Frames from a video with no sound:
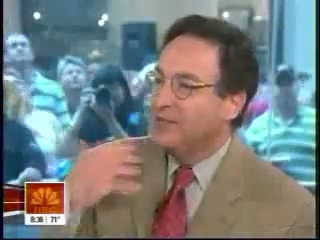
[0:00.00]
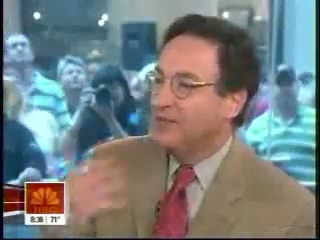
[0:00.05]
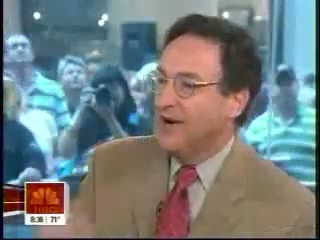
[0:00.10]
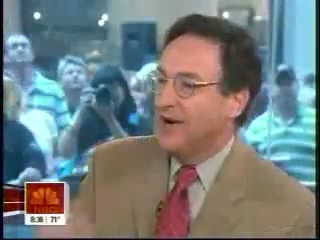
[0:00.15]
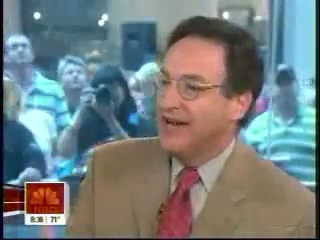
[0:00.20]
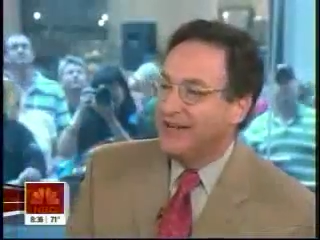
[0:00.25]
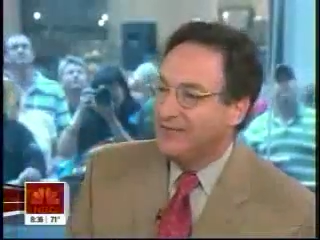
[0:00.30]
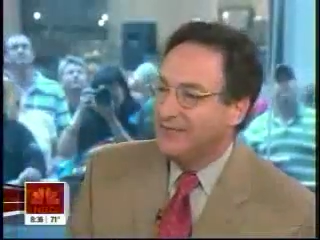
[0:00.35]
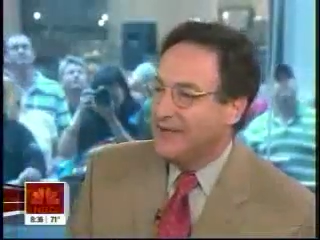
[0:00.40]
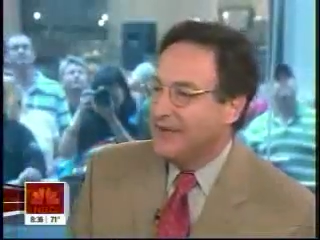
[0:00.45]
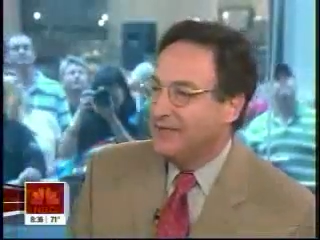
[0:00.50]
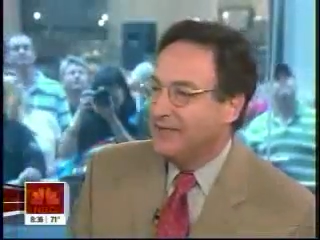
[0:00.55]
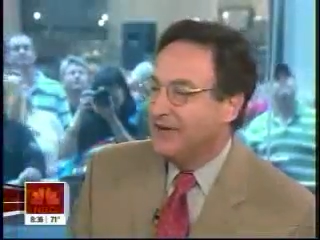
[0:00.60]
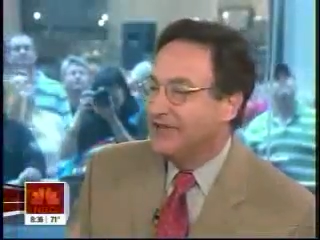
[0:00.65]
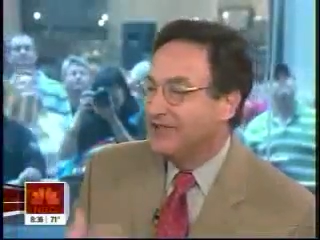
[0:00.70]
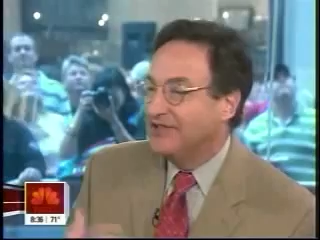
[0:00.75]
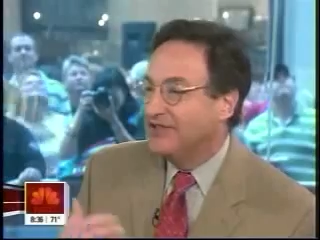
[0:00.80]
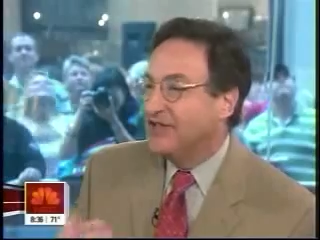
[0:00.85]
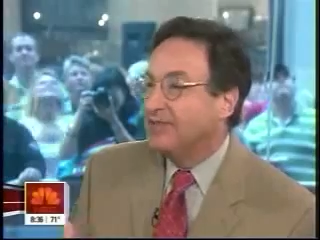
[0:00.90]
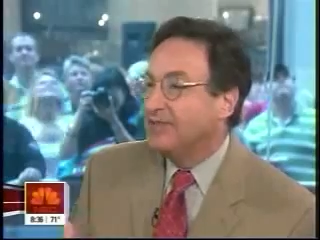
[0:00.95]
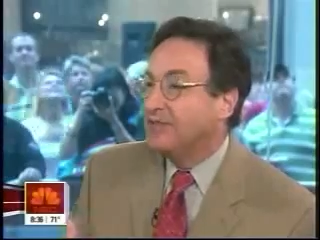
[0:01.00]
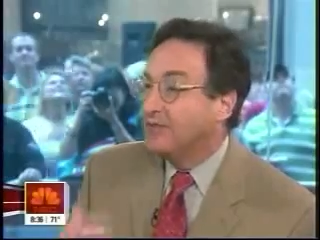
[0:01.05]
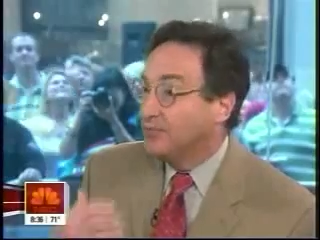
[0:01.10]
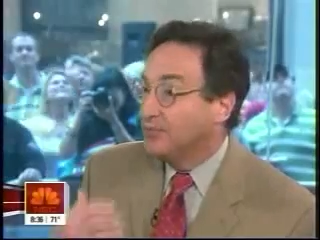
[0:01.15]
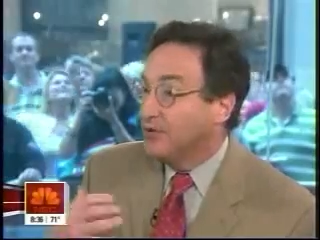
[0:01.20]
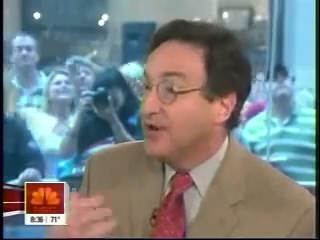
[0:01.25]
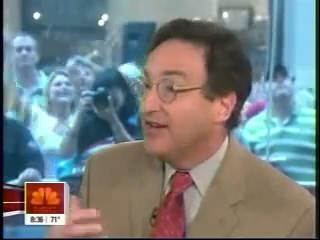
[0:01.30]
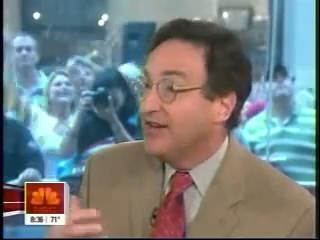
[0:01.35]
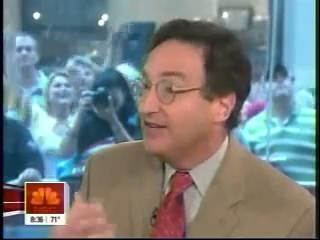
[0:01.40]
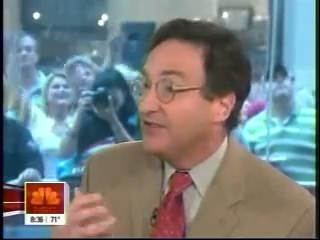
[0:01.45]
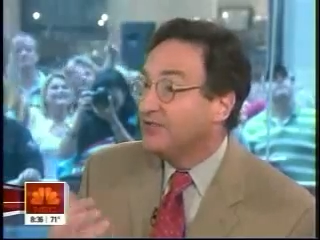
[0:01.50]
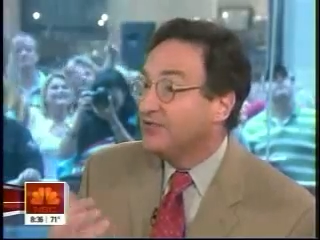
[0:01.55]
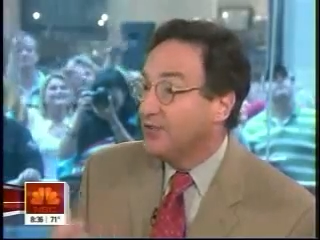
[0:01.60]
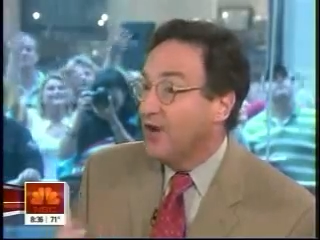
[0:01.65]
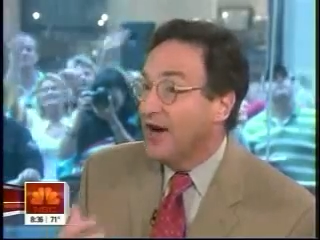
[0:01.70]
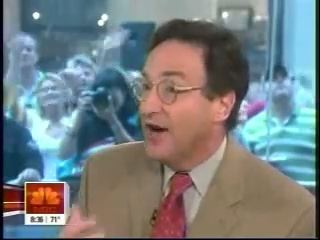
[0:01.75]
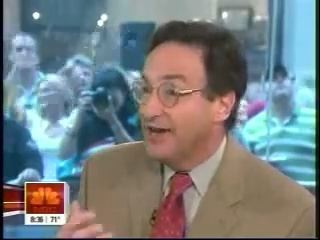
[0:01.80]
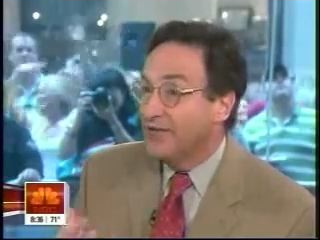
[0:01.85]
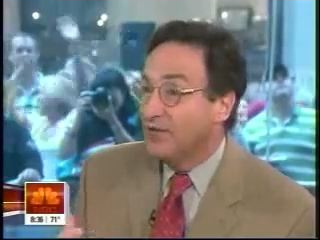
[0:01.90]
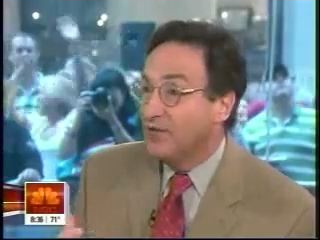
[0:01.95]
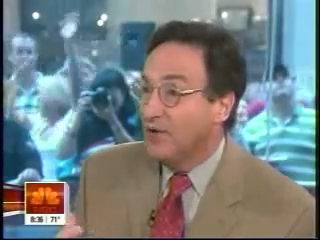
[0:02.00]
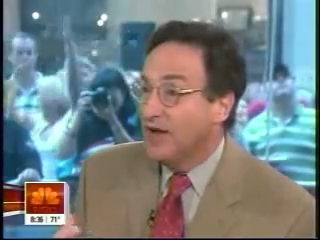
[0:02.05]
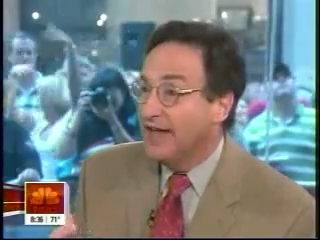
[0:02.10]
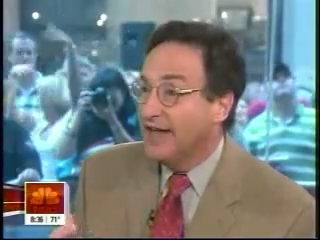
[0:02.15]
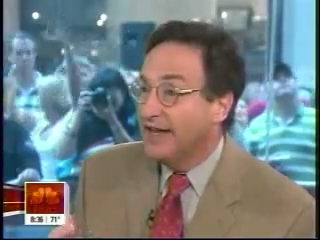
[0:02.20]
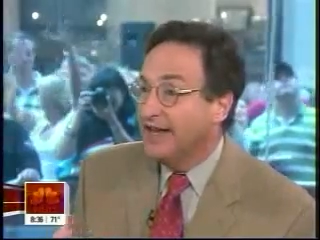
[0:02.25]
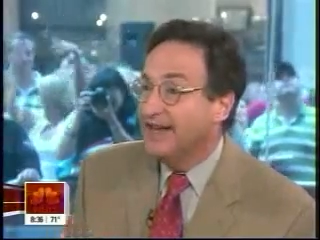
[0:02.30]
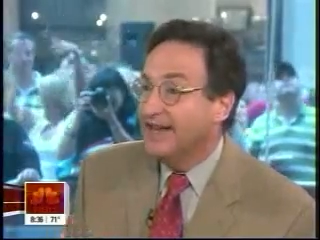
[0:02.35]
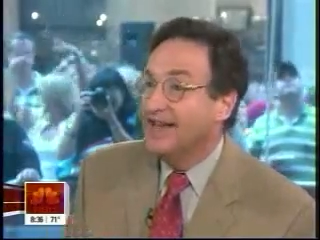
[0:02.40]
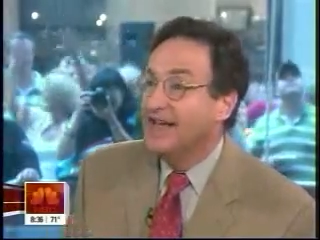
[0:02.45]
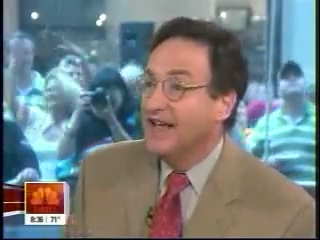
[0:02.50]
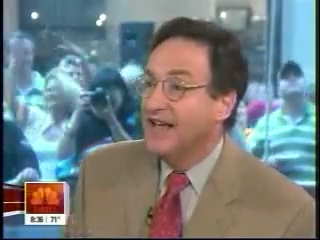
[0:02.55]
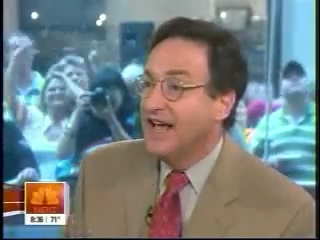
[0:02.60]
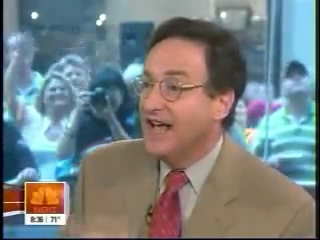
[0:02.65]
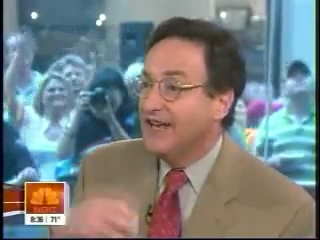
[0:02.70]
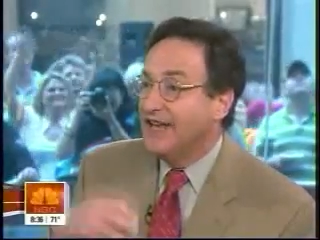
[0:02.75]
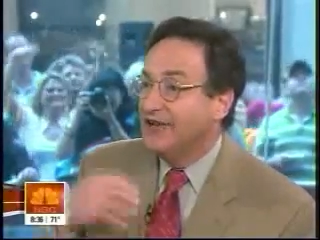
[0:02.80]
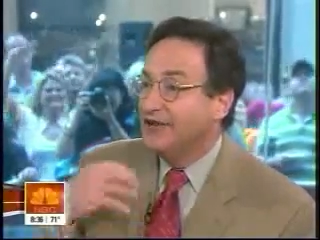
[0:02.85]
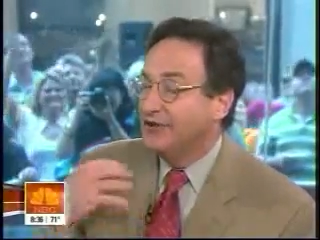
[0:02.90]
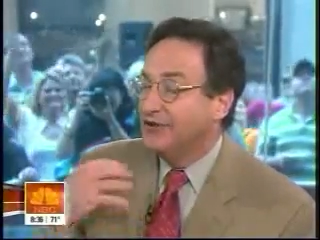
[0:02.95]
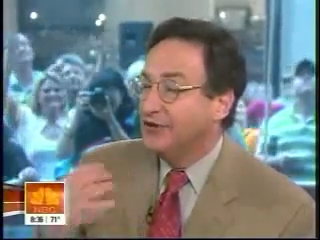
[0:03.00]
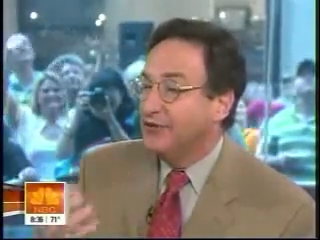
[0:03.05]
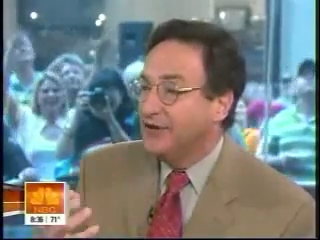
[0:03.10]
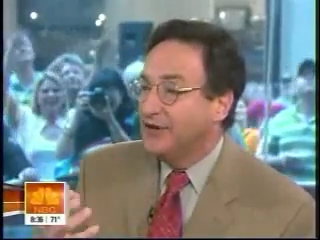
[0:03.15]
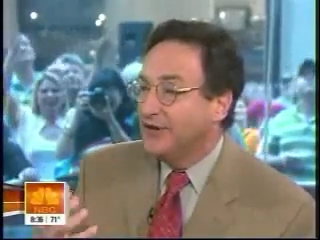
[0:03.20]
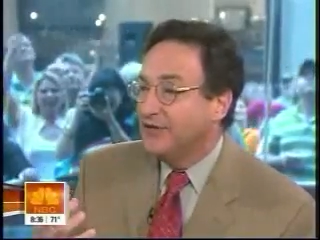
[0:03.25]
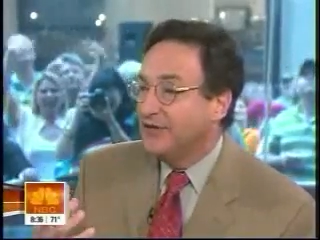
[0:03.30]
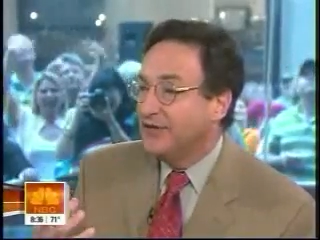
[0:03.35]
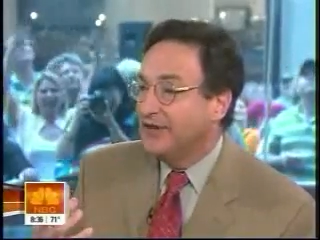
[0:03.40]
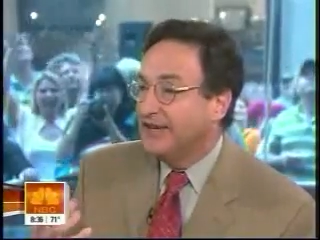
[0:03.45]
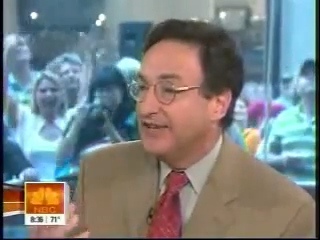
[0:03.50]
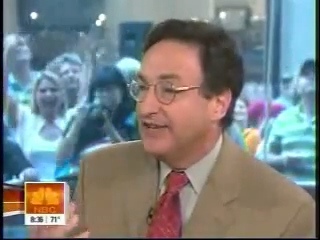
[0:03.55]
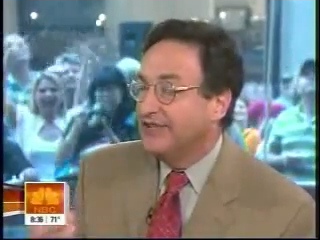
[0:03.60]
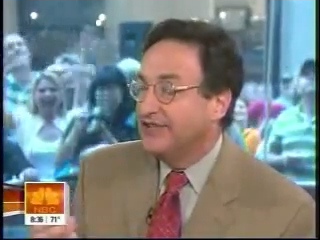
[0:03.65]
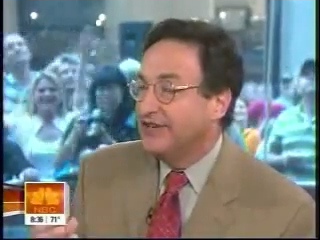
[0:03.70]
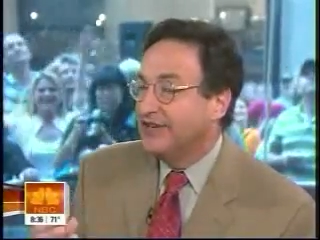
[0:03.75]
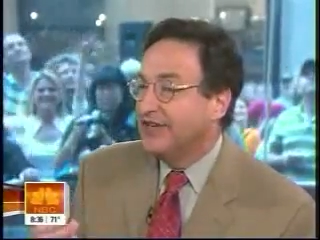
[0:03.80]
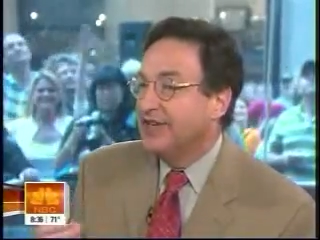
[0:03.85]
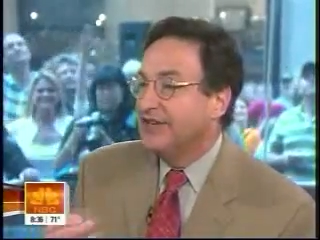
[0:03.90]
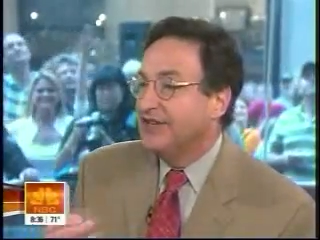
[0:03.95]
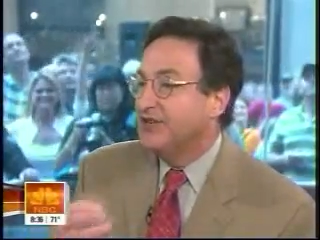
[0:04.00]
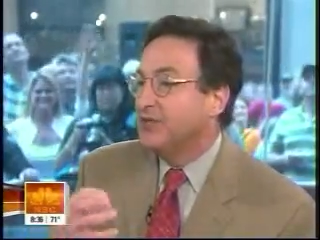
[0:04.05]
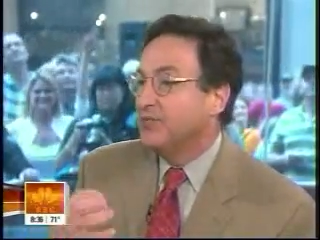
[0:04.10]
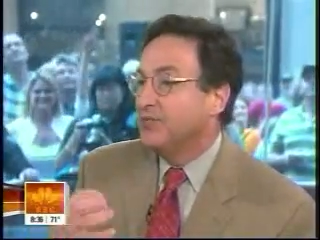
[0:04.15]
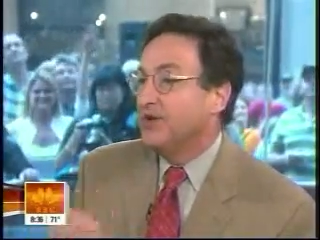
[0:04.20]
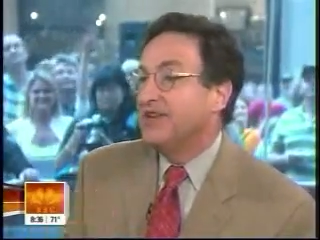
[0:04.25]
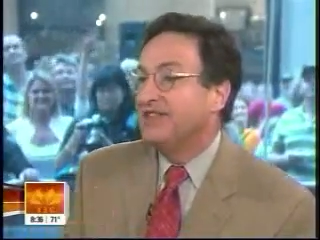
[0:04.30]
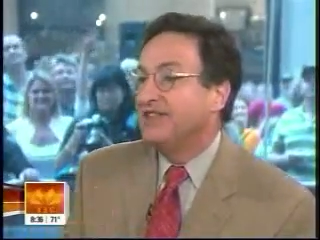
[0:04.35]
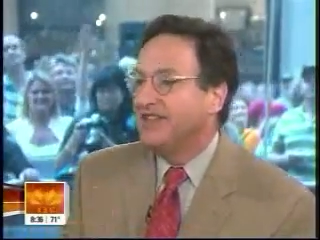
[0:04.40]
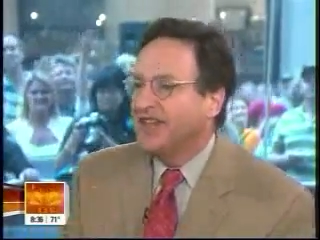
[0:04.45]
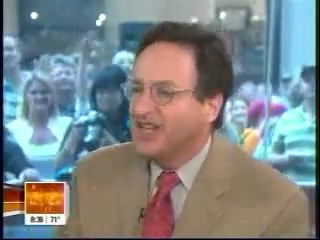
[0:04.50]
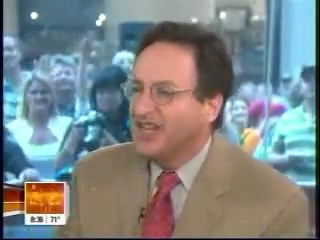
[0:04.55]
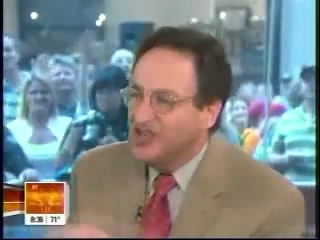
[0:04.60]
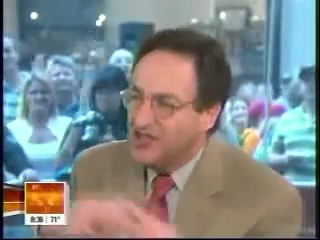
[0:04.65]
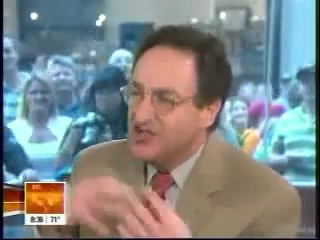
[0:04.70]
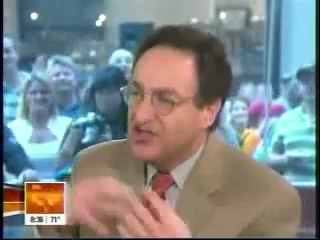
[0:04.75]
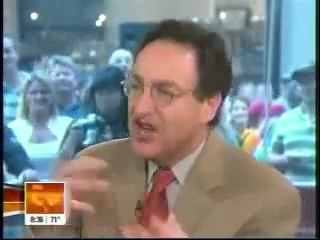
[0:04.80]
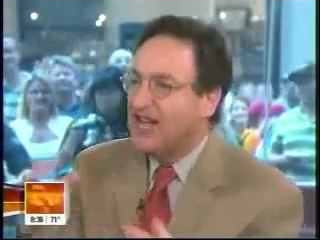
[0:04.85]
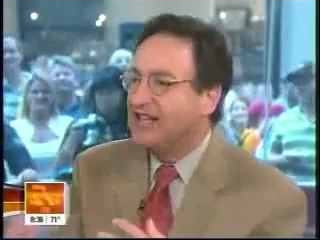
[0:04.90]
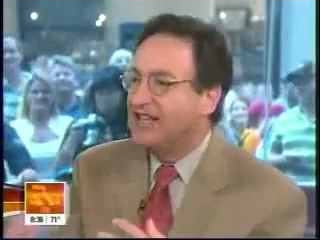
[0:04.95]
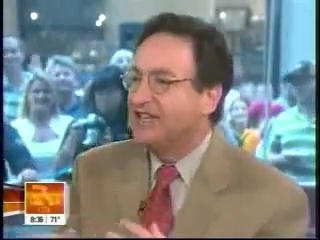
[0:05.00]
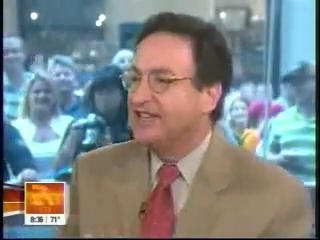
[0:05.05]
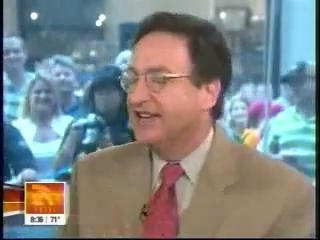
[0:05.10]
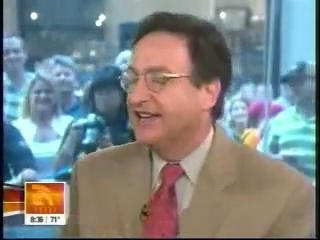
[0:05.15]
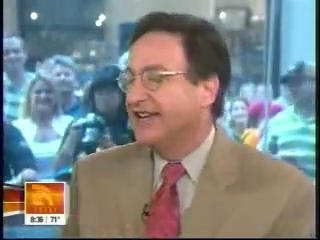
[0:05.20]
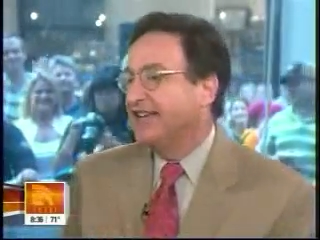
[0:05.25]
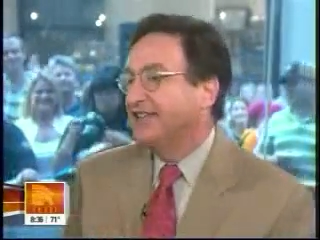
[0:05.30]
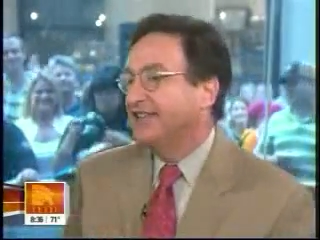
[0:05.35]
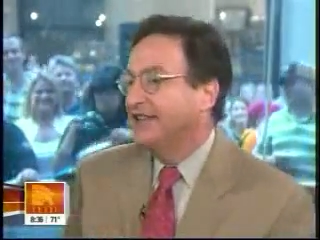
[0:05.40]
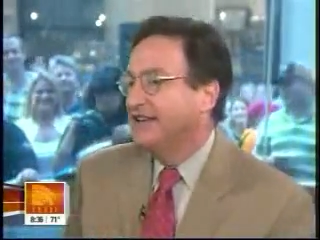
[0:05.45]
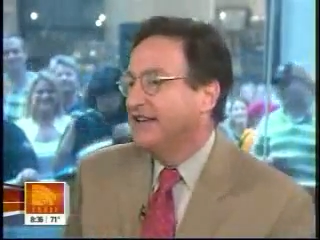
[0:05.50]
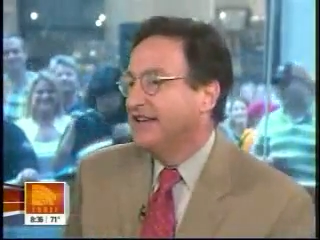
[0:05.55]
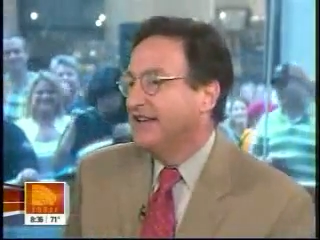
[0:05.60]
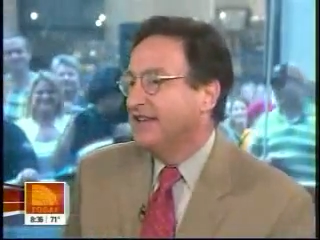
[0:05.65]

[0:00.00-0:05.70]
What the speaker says: your body may be asleep, your brain is wide awake. And you're doing things in your brain to consolidate